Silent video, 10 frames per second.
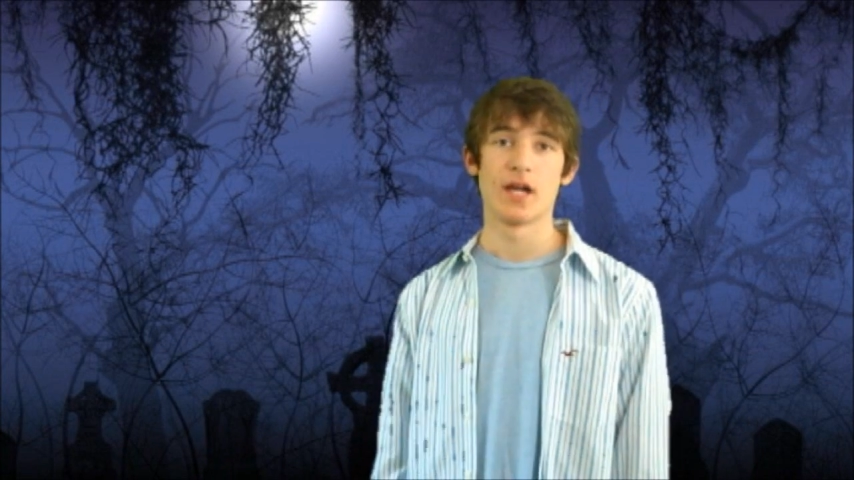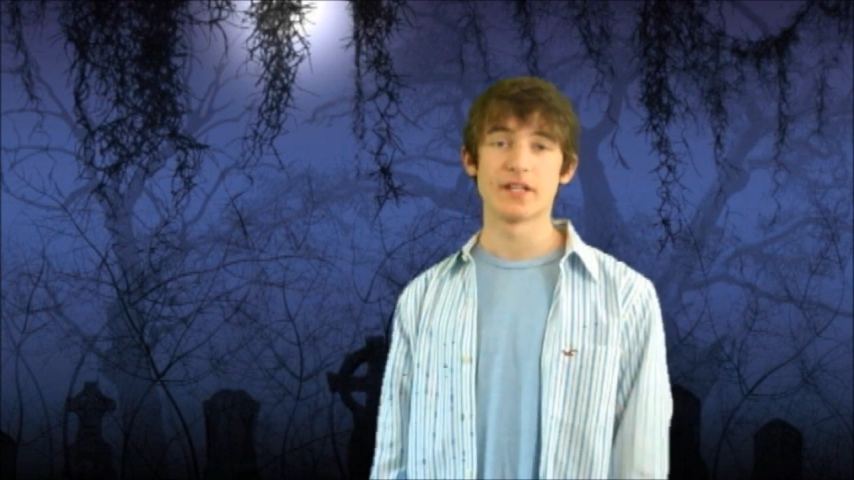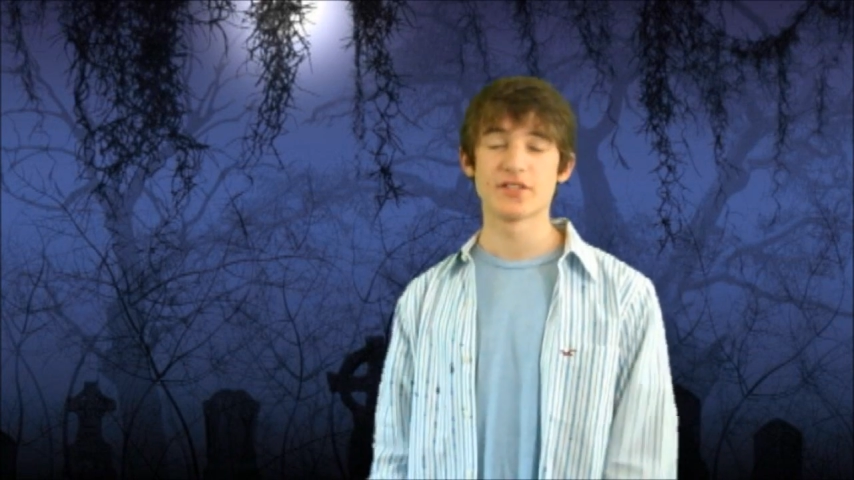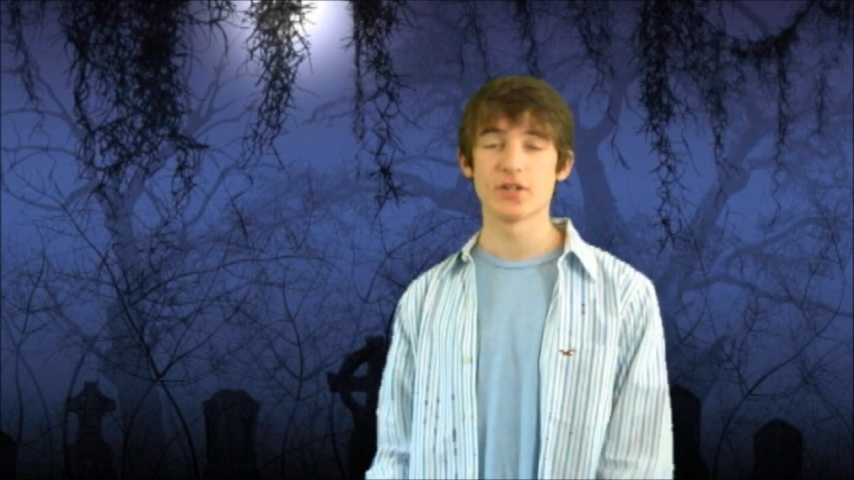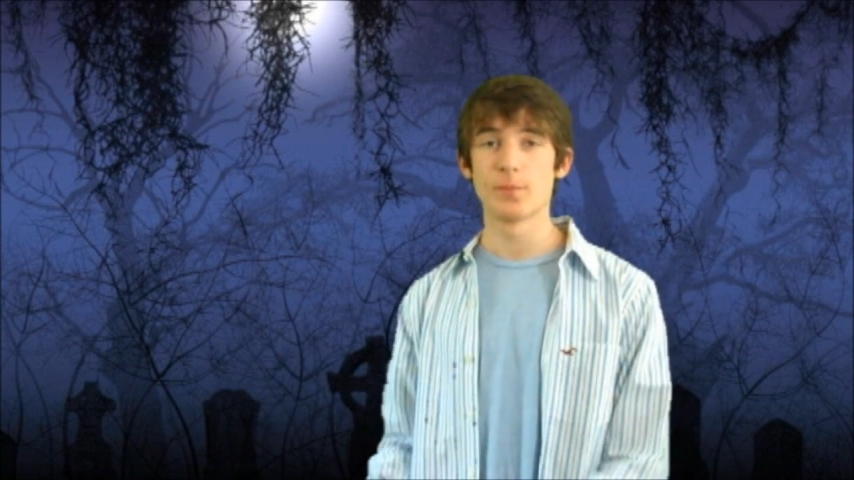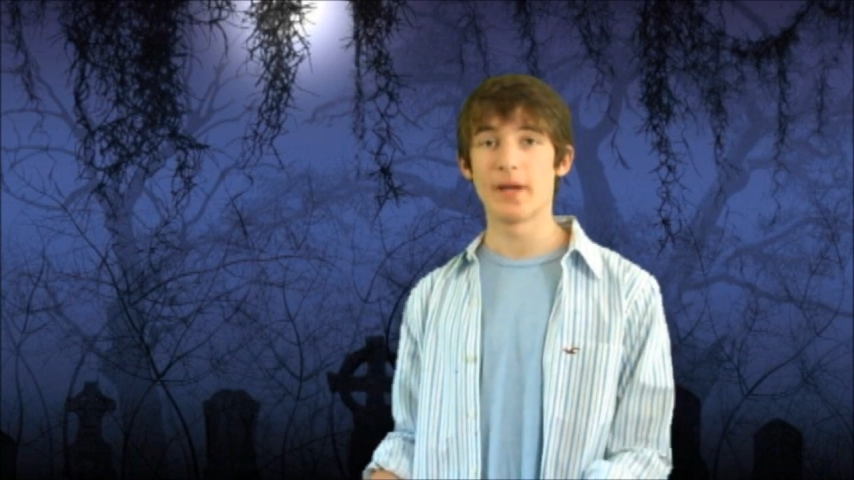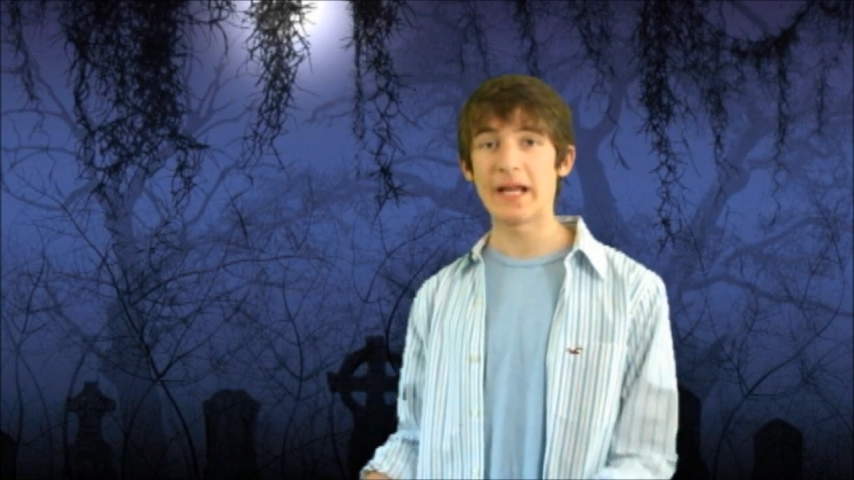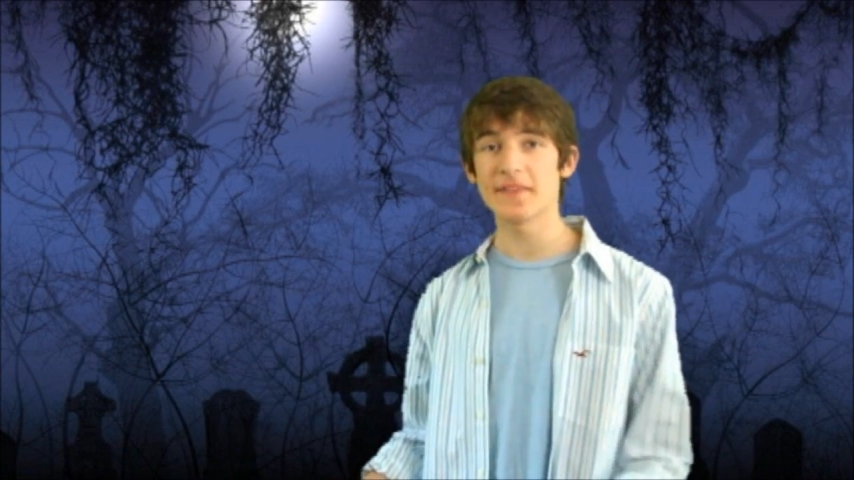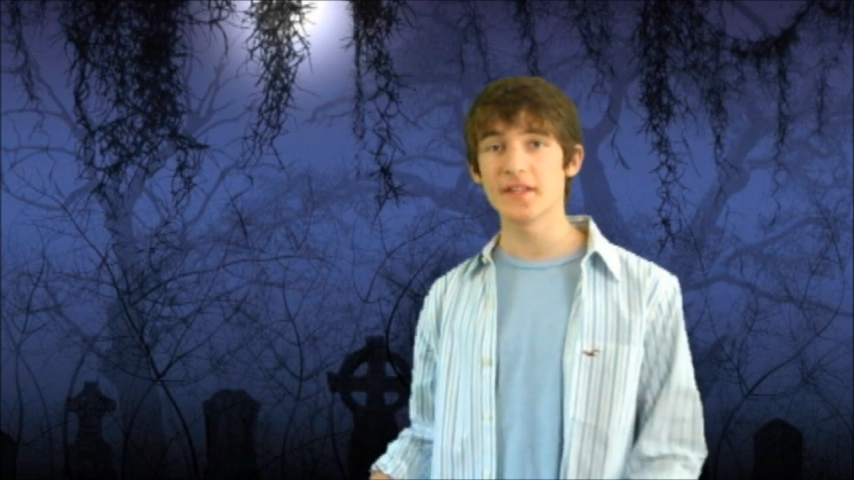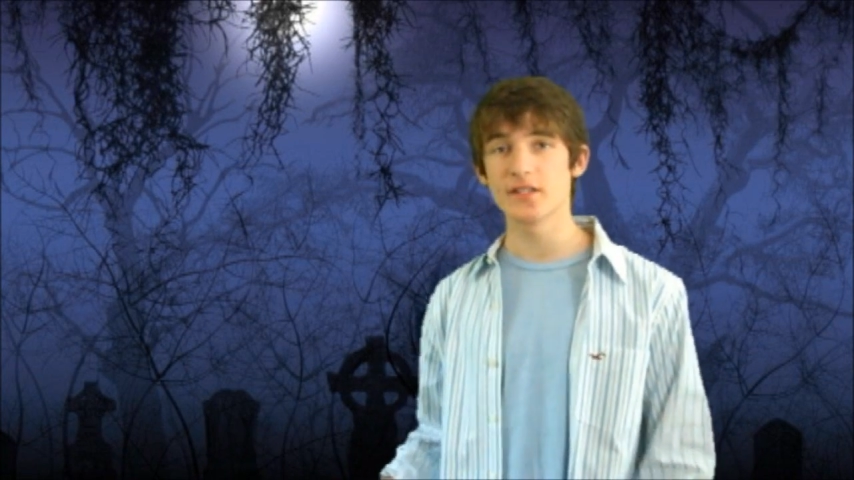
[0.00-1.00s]
And so
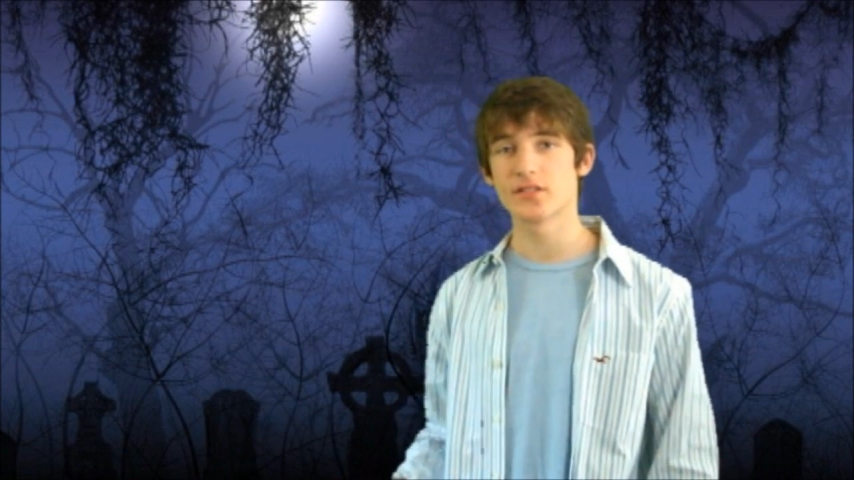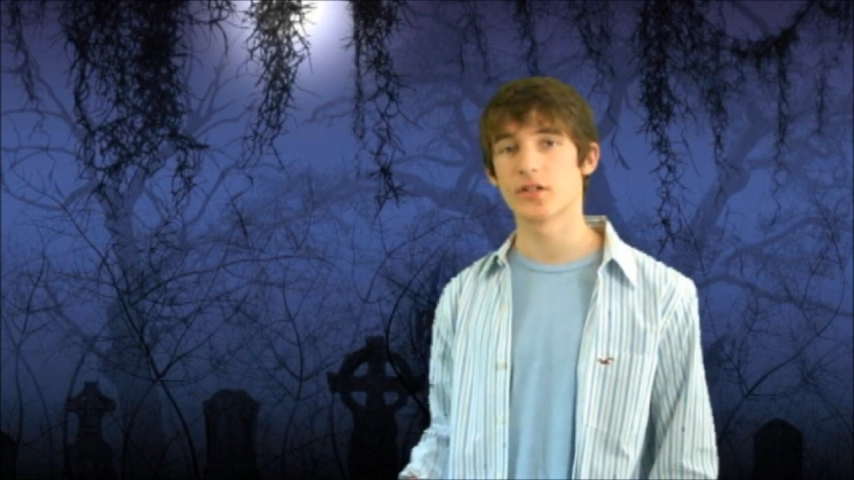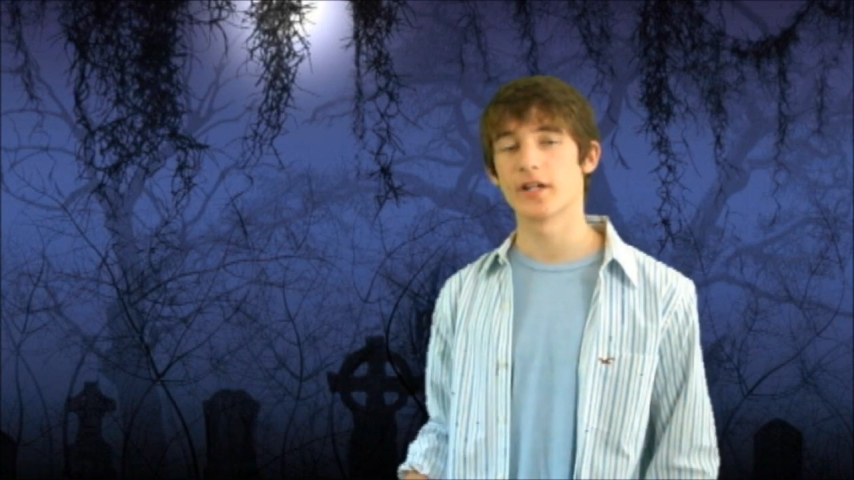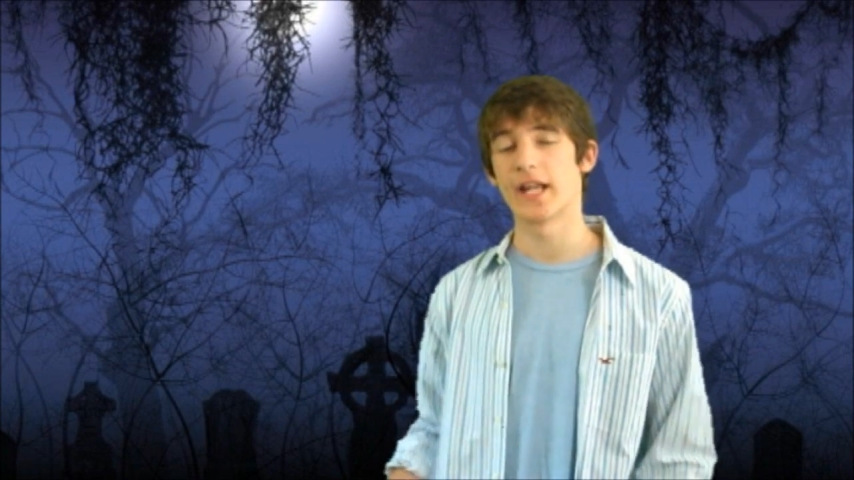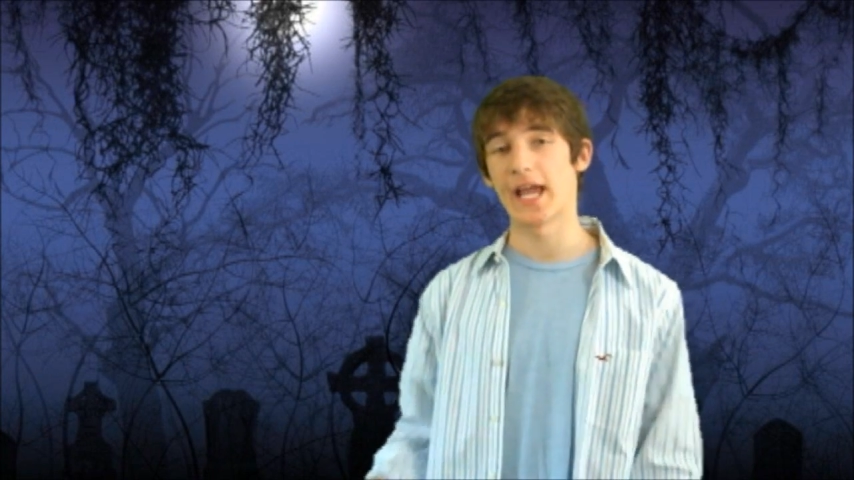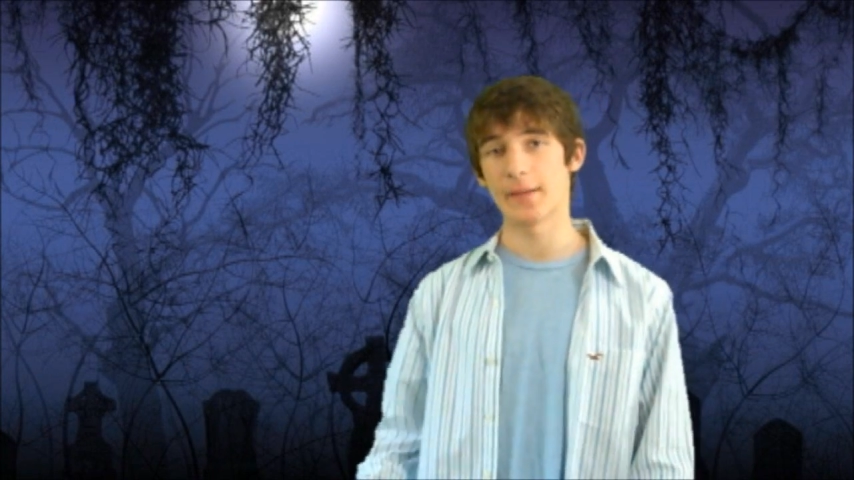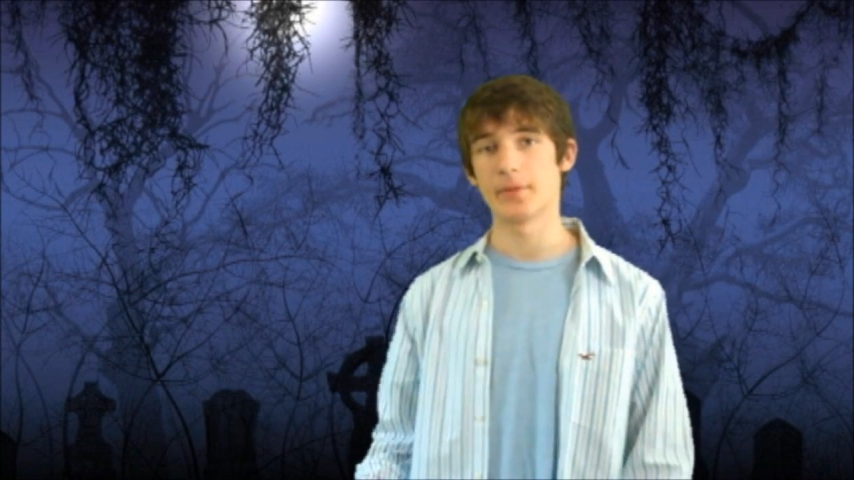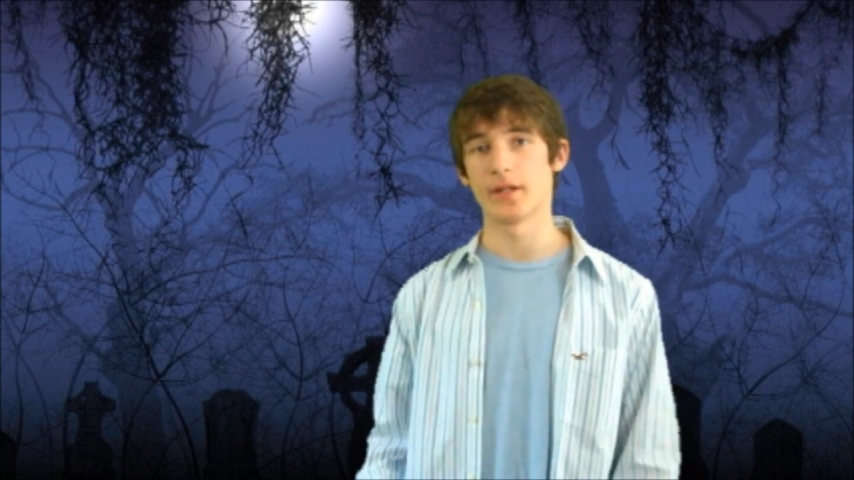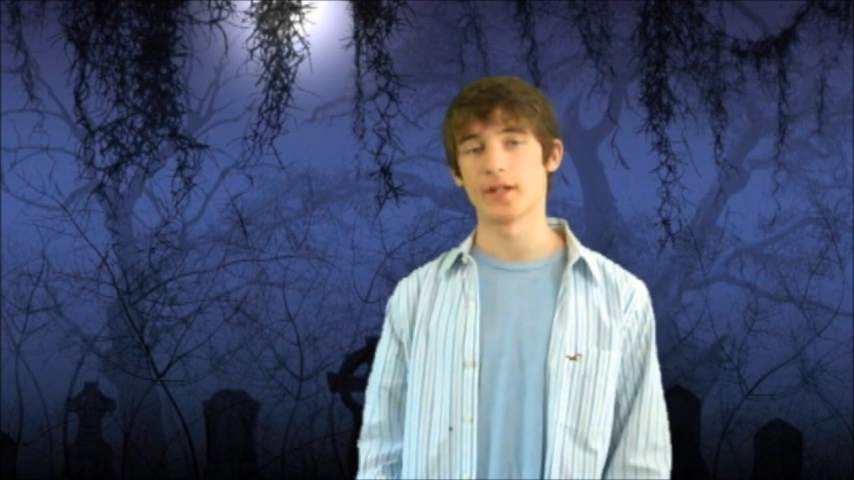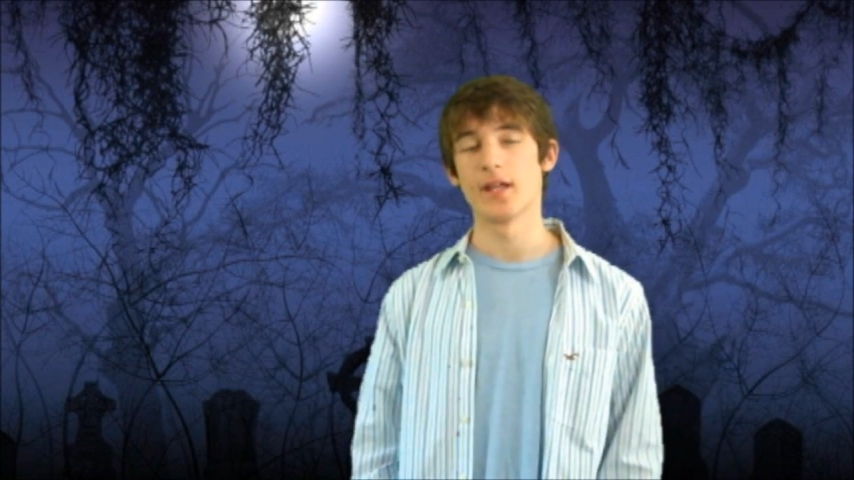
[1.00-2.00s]
bad things started
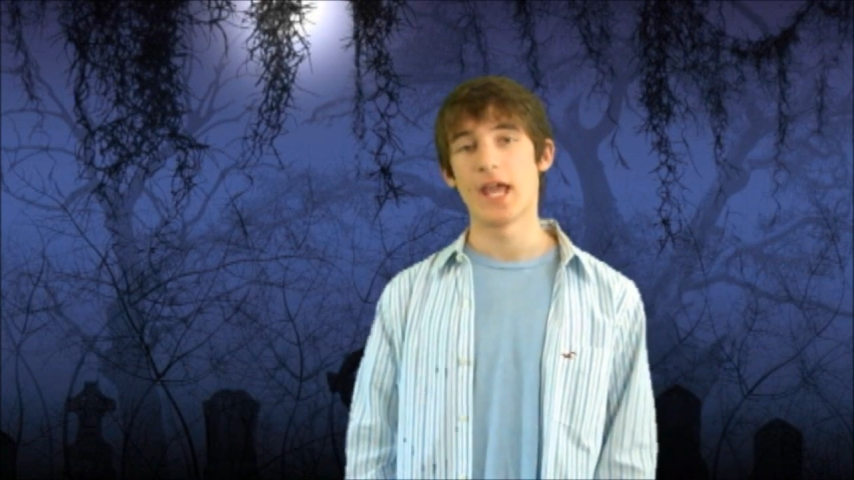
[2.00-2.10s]
happening,